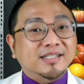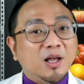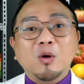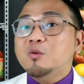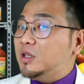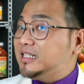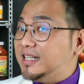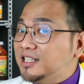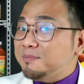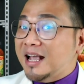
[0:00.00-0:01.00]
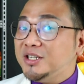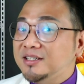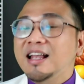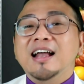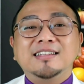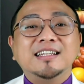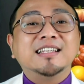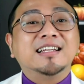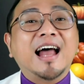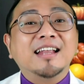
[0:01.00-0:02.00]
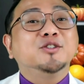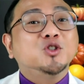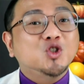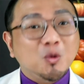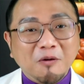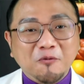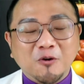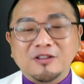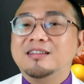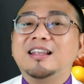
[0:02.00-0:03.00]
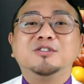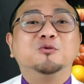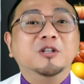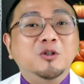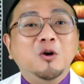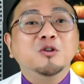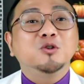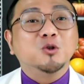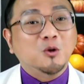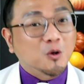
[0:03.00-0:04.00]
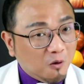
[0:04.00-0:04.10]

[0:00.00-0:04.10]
Besides what we just mentioned, there's another superfood that's renowned to